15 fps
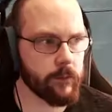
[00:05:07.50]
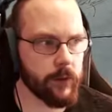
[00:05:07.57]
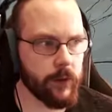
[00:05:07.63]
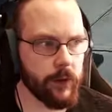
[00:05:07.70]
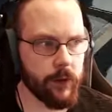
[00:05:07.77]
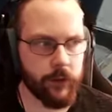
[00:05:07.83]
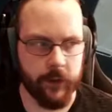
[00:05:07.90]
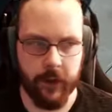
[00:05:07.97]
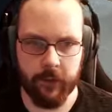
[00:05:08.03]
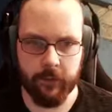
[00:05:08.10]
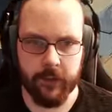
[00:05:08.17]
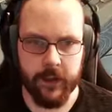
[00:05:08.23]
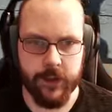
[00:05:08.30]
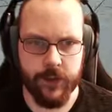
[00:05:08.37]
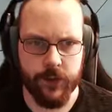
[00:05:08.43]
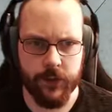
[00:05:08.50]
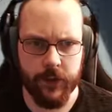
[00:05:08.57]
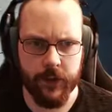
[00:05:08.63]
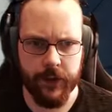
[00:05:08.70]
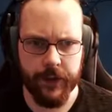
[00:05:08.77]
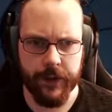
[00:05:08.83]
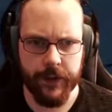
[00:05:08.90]
Ah, okay, let's
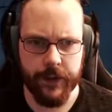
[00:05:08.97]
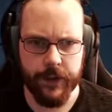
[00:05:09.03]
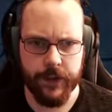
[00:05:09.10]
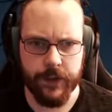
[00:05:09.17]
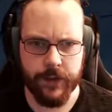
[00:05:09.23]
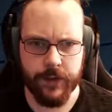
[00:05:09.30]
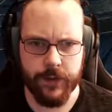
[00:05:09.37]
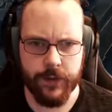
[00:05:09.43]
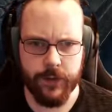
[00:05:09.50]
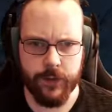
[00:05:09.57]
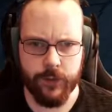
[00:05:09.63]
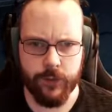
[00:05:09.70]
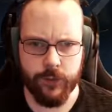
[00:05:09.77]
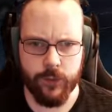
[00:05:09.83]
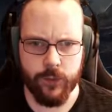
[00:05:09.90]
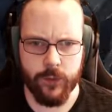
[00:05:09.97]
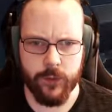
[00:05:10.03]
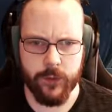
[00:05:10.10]
try uh,